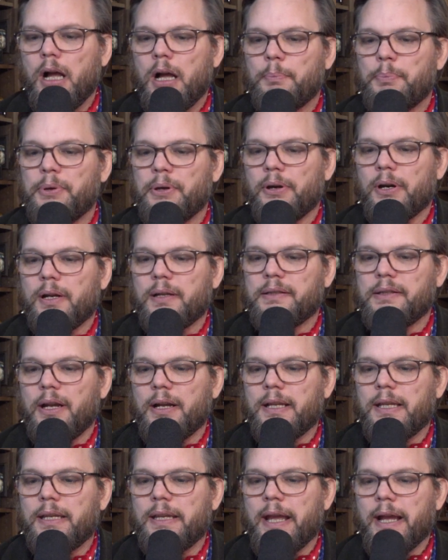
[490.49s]
Pure
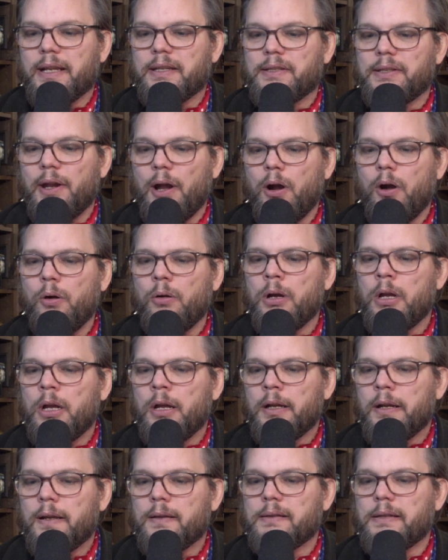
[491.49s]
Kentucky XO,
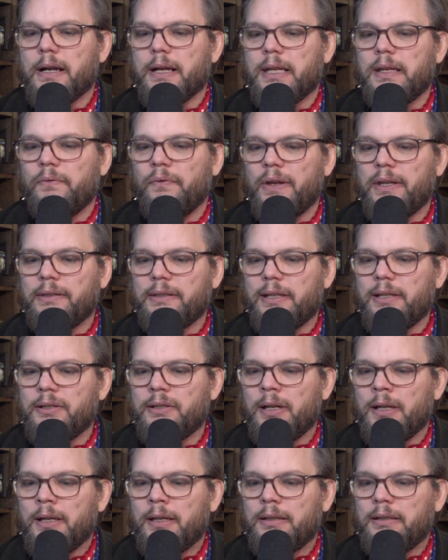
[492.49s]
Kentucky
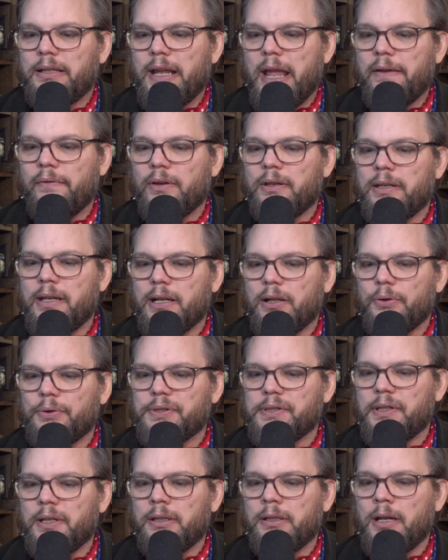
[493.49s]
Vintage, David
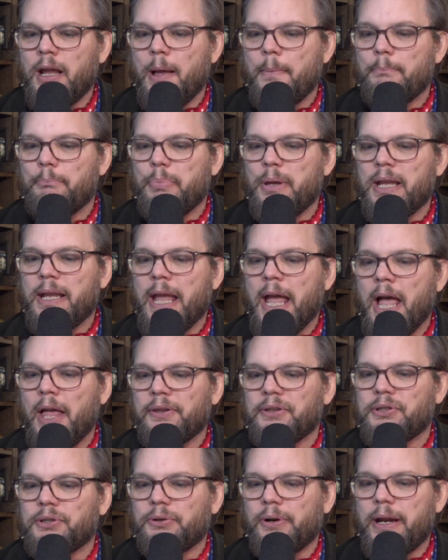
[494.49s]
Nicholson, Big
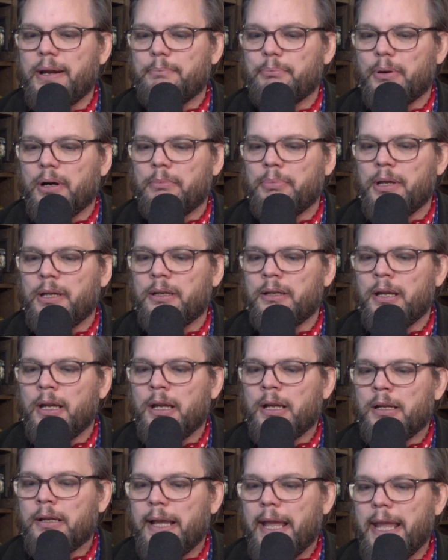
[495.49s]
House Straight Bourbon,
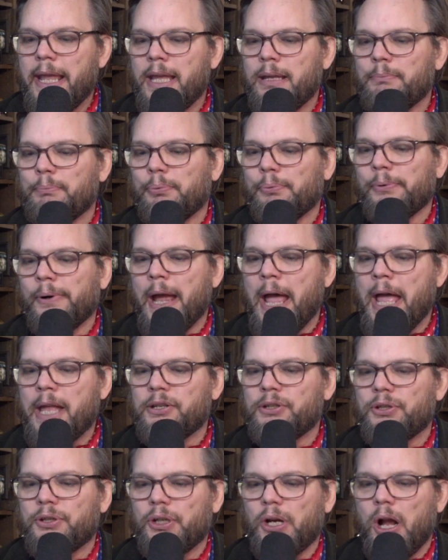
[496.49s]
and
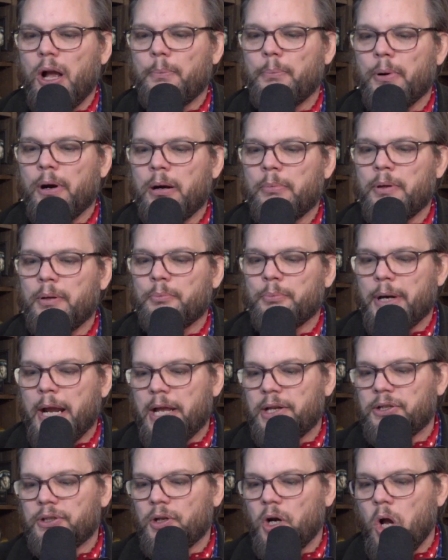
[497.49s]
Bradshaw Bourbon.
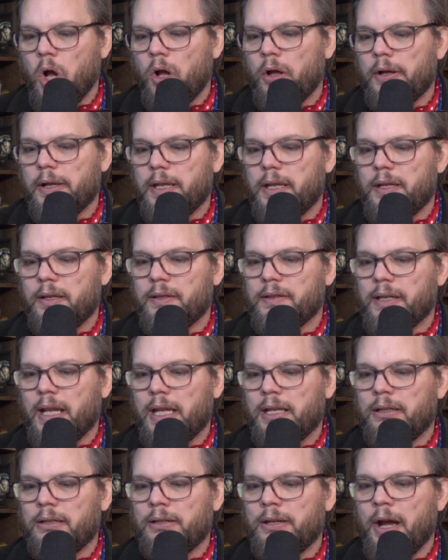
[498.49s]
Bradshaw is
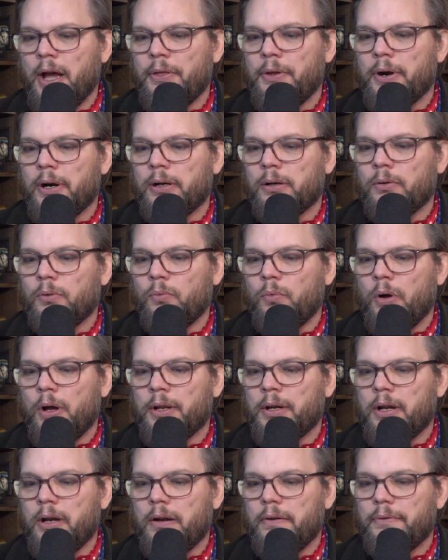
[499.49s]
another
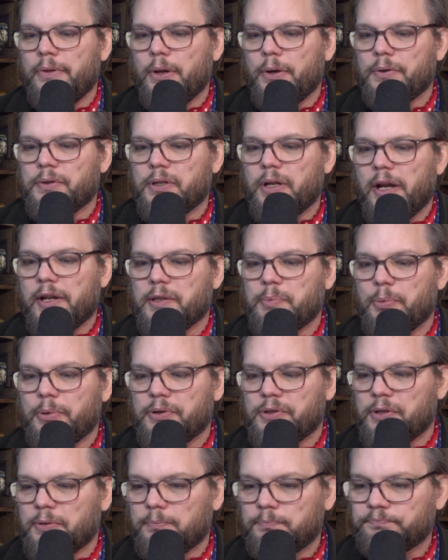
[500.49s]
one of those
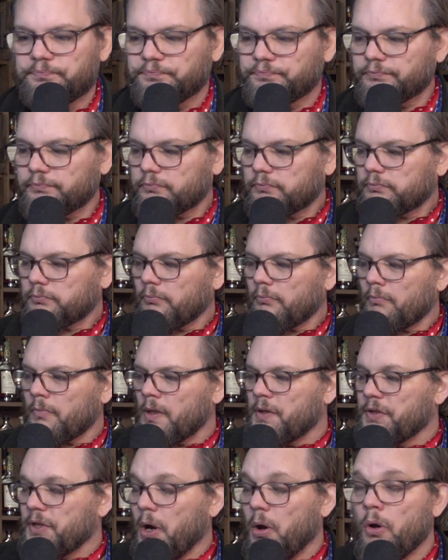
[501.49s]
cuspers.
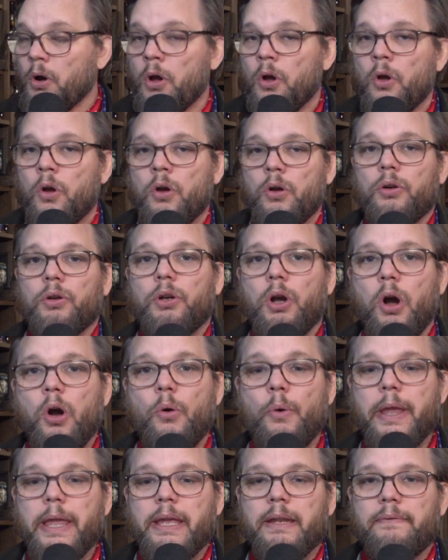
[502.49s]
So
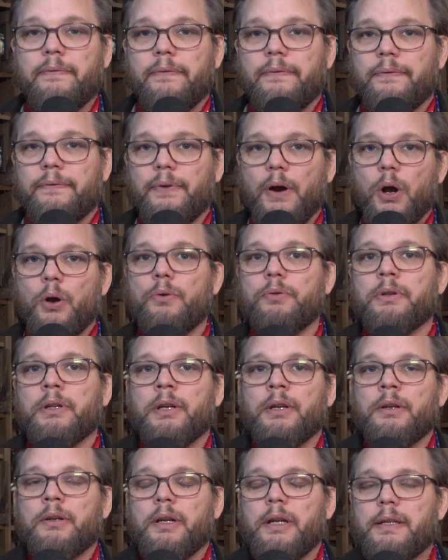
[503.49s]
go and vote
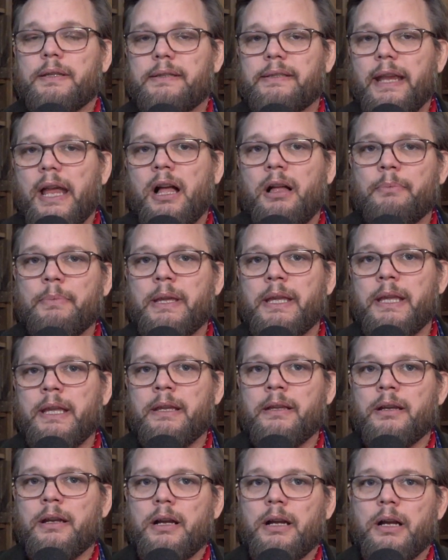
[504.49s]
and tell
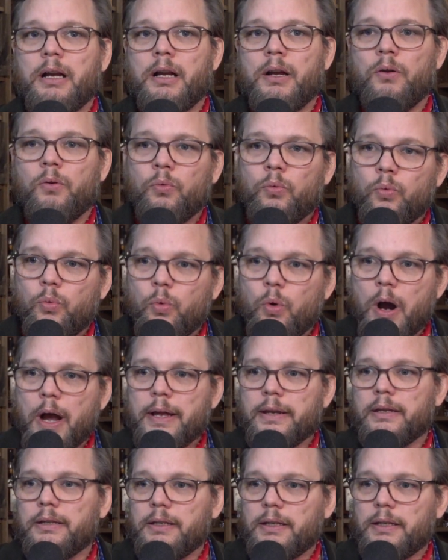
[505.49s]
me what